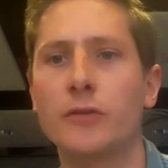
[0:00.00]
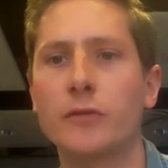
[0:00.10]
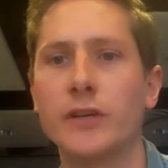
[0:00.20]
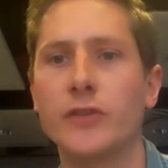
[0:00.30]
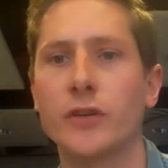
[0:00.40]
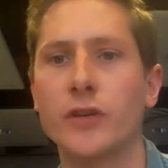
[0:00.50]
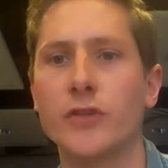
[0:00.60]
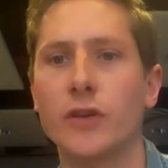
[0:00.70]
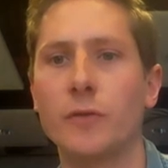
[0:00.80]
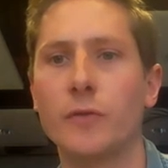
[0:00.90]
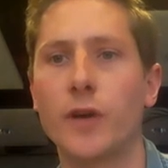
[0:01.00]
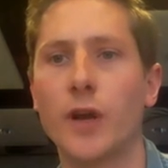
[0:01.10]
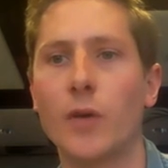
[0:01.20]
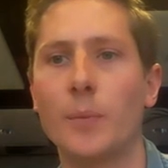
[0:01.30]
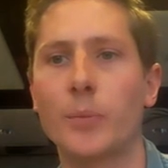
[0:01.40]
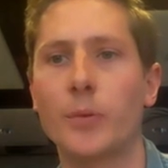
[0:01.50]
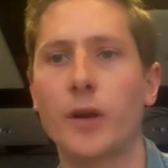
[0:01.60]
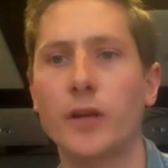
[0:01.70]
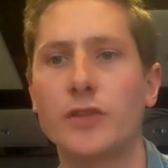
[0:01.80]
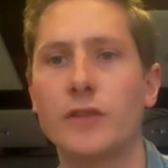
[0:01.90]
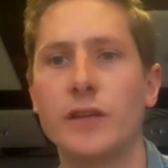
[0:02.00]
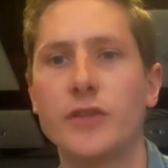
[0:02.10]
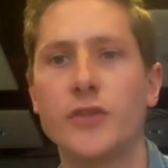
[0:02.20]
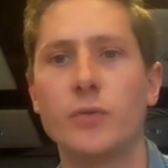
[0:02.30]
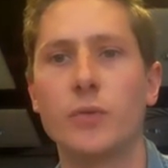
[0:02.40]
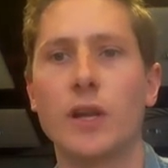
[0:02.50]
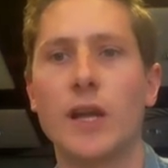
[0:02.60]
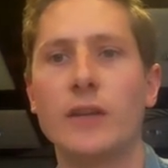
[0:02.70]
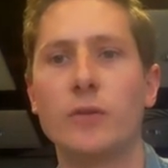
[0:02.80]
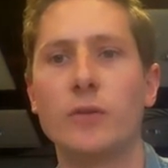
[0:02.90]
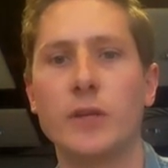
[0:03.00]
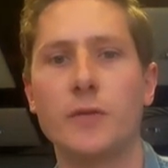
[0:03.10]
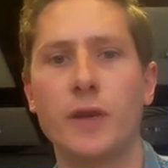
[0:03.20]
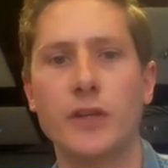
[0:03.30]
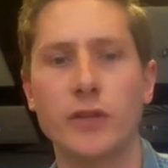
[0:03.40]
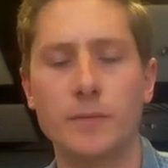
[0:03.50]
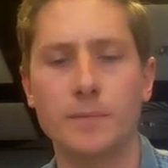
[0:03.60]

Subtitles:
research on follow-up products that you would like to manufacture?